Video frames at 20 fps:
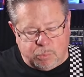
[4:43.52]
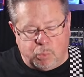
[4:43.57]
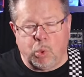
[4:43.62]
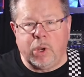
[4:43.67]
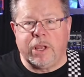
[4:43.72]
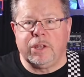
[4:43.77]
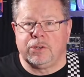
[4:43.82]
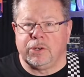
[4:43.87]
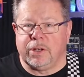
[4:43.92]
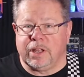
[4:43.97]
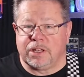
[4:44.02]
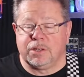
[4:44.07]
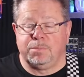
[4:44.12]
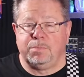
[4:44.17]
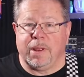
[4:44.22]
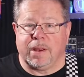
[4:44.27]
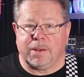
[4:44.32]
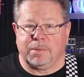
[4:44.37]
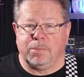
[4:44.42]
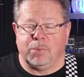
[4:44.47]
we should
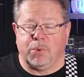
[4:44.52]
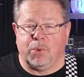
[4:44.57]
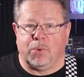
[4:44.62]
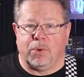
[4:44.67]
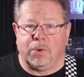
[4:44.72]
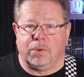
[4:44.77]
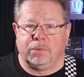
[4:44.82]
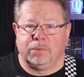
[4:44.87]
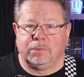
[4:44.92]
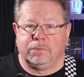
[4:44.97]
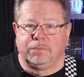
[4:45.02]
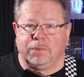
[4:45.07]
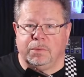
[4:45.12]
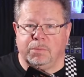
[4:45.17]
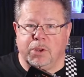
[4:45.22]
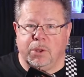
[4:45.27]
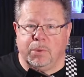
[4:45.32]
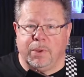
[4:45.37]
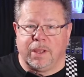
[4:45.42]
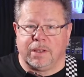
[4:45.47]
expect more
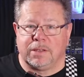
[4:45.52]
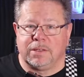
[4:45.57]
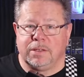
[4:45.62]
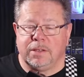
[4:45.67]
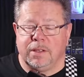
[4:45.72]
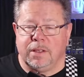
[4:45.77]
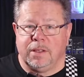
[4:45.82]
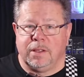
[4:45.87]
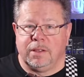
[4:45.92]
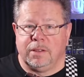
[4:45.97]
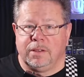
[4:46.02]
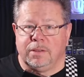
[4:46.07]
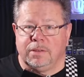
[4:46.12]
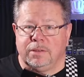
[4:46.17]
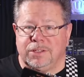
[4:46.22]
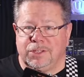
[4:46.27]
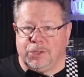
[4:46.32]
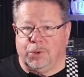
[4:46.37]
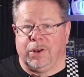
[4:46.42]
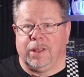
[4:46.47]
from NUX
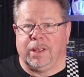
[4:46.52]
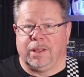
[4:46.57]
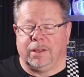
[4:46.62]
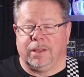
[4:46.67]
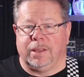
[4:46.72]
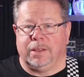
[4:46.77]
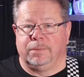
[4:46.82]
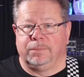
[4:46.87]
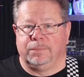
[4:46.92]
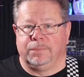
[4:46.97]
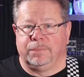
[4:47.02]
sonically.